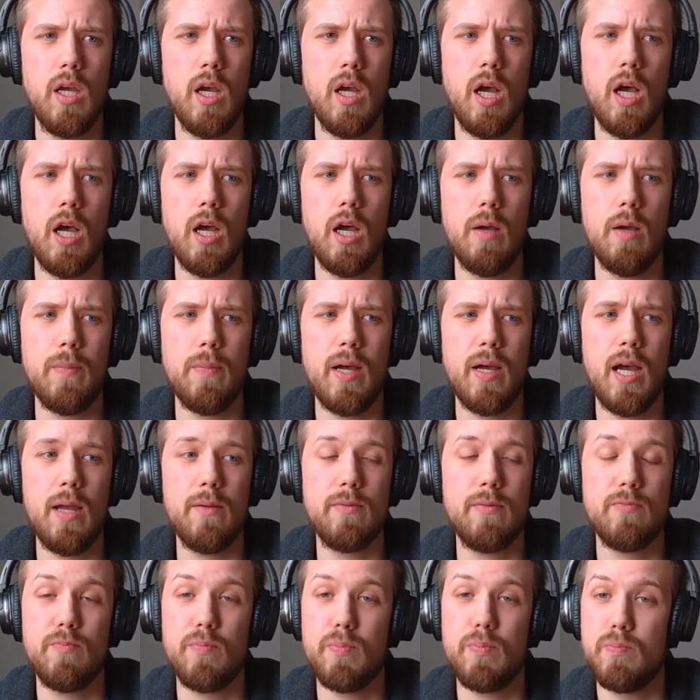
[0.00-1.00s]

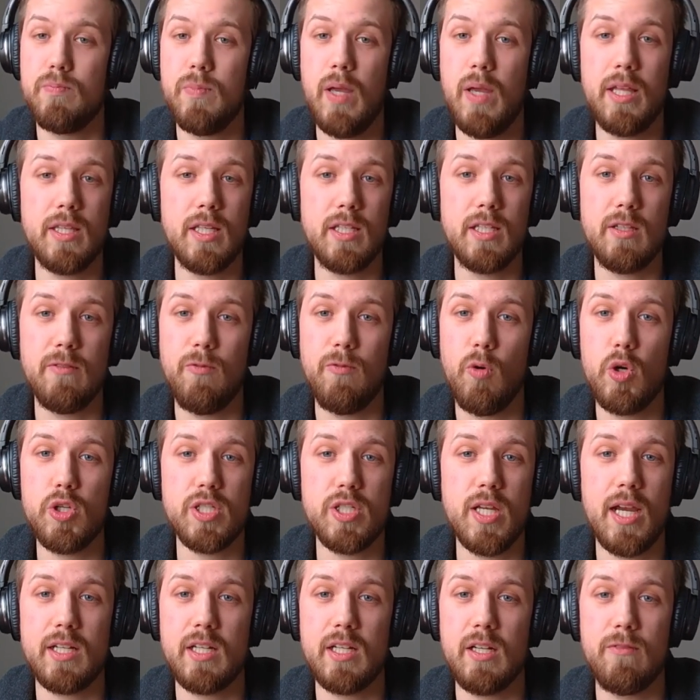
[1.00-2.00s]
I think the voice
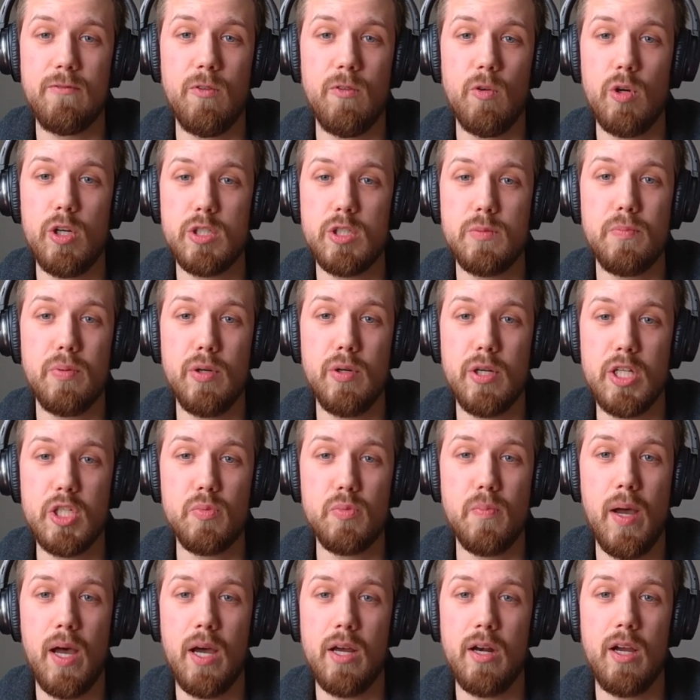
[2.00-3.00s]
acting for it's pretty
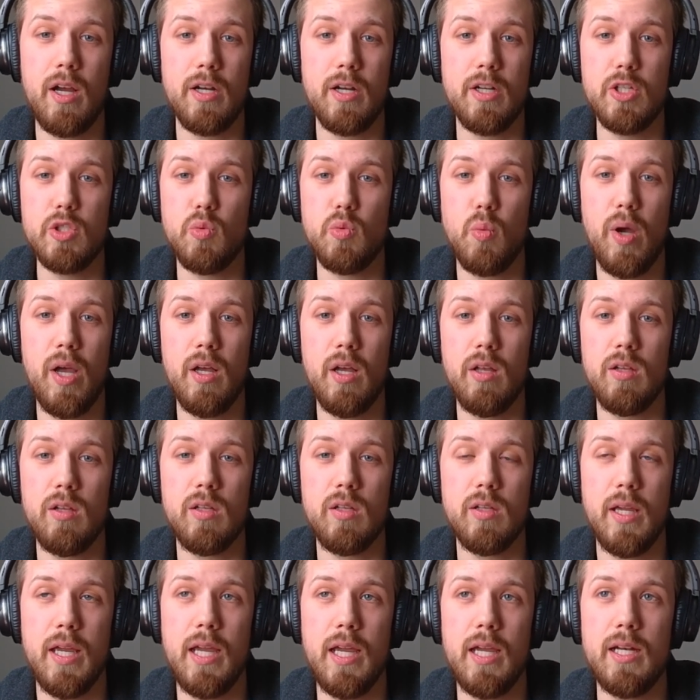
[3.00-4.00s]
spot on as
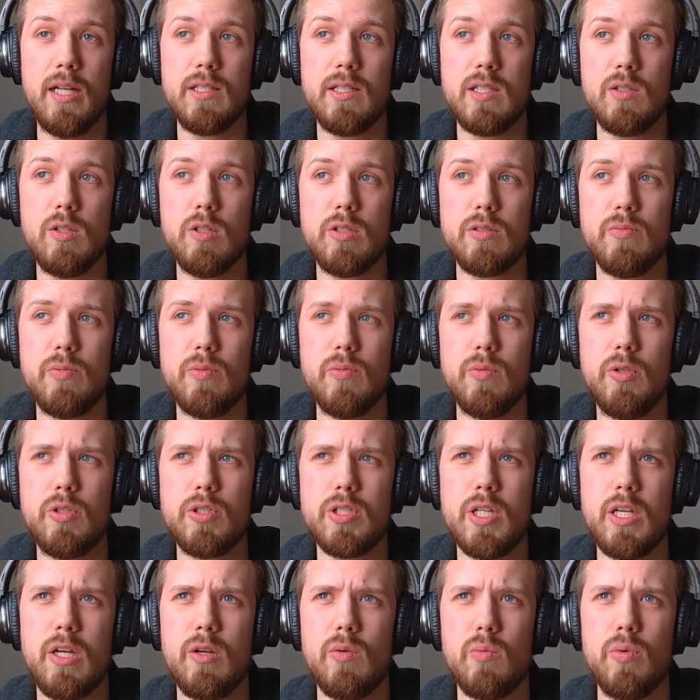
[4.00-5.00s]
well, and it looks
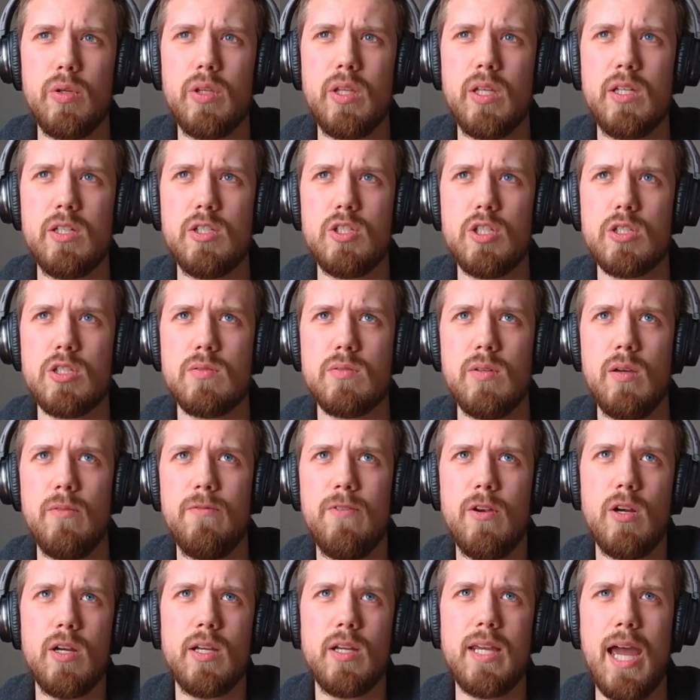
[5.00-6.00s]
like a really just a
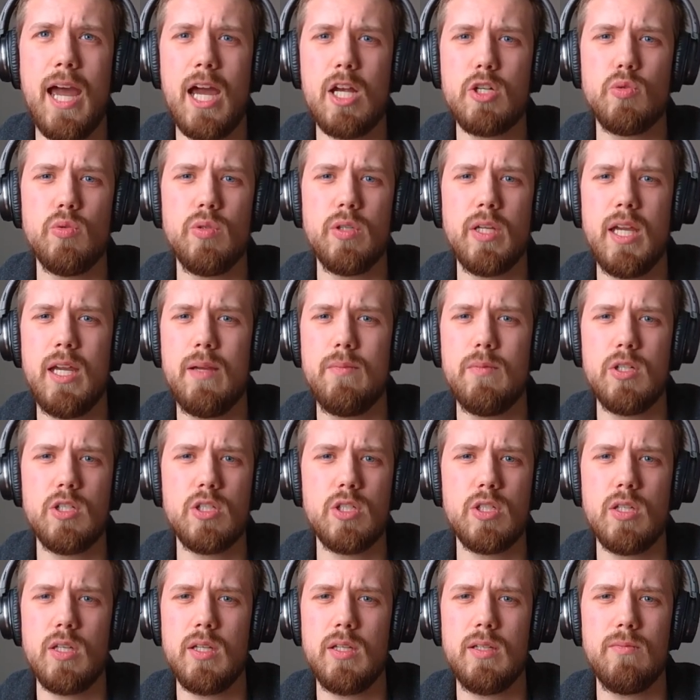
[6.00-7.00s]
very casual game to
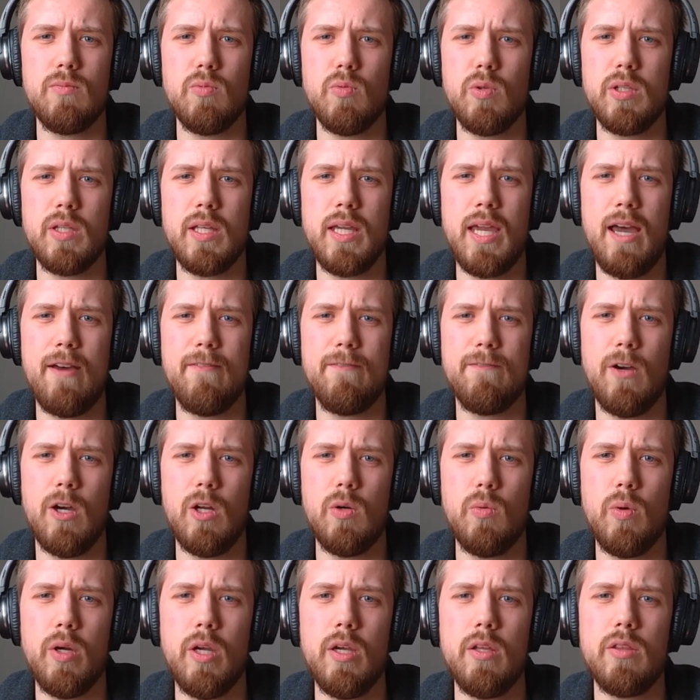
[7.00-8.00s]
just like really have
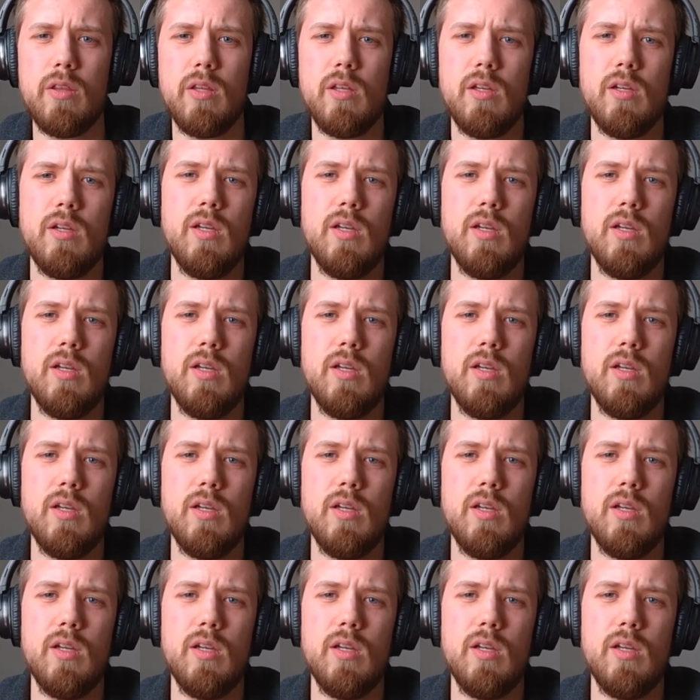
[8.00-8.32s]
fun with.